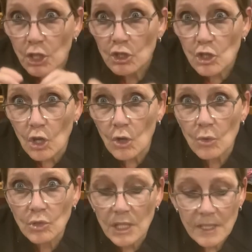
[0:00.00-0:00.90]

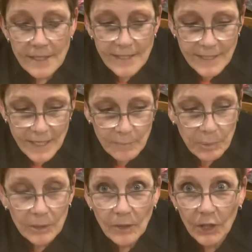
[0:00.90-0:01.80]
Don't skip
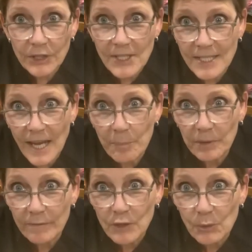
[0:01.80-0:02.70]
on the step
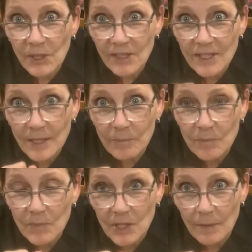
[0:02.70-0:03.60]
of doing some,
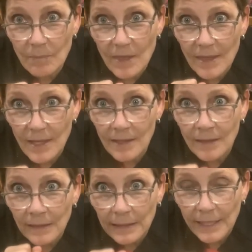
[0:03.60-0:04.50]
some
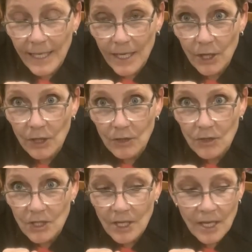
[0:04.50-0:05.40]
thin
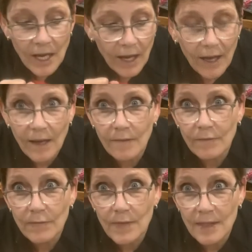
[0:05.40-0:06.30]
layers of
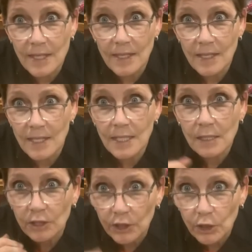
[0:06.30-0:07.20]
the
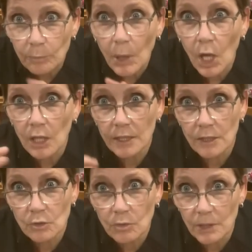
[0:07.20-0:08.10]
clear
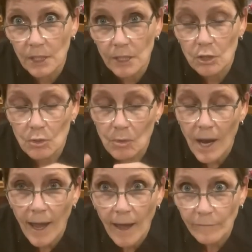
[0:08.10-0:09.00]
polyacrylic. You
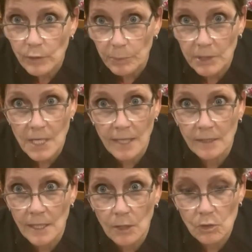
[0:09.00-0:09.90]
have to protect
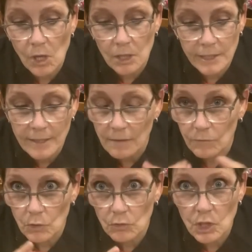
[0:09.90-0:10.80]
the alcohol ink. If
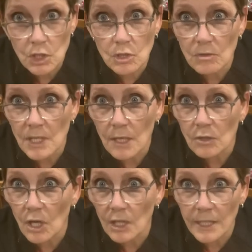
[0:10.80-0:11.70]
you just do the
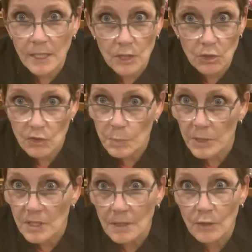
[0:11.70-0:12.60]
alcohol ink and you
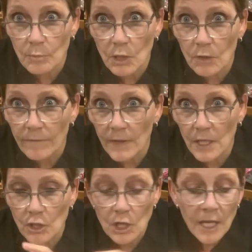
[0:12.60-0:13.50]
spritz in your mirror finish,